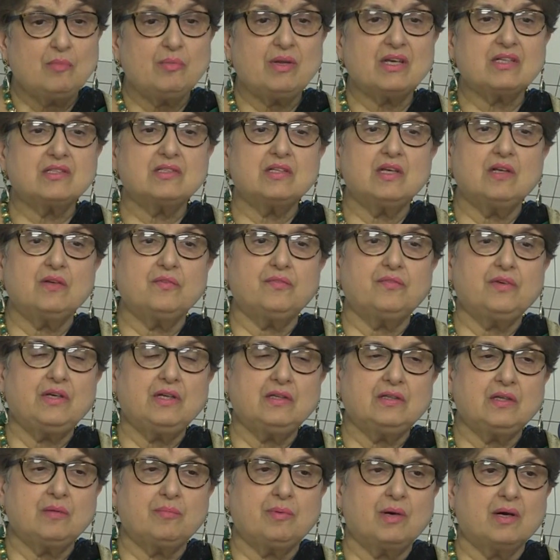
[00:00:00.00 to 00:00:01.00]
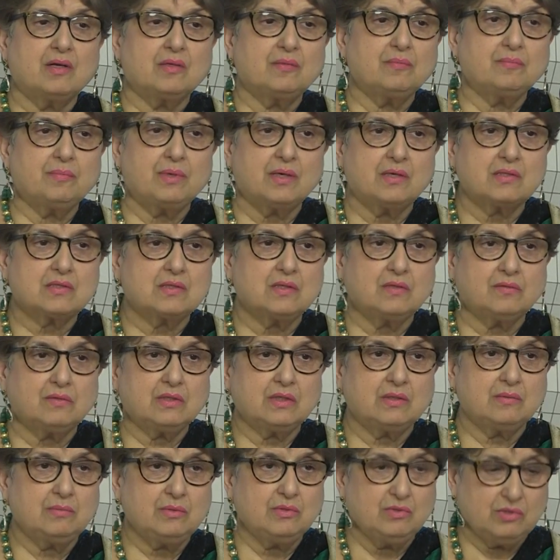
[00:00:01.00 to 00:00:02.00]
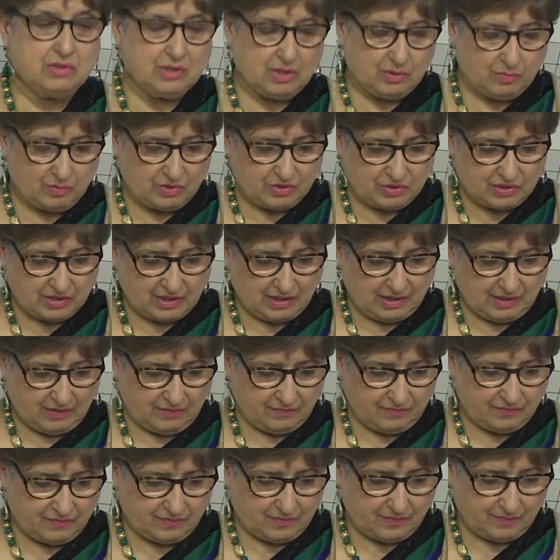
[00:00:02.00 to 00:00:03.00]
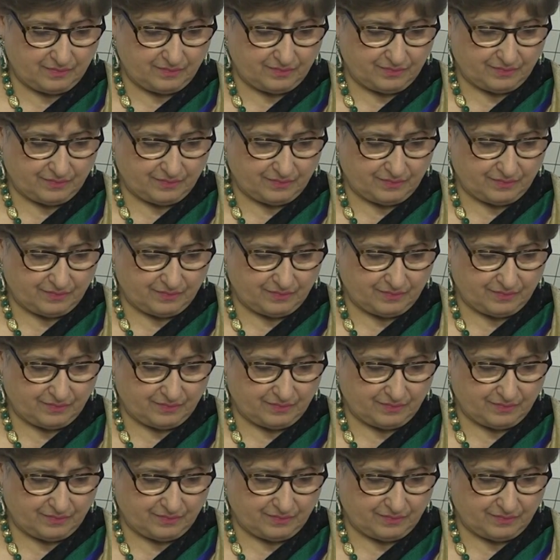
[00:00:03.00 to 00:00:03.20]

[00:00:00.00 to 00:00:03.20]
Plus, they'll feel they're part and parcel of the community in which they live.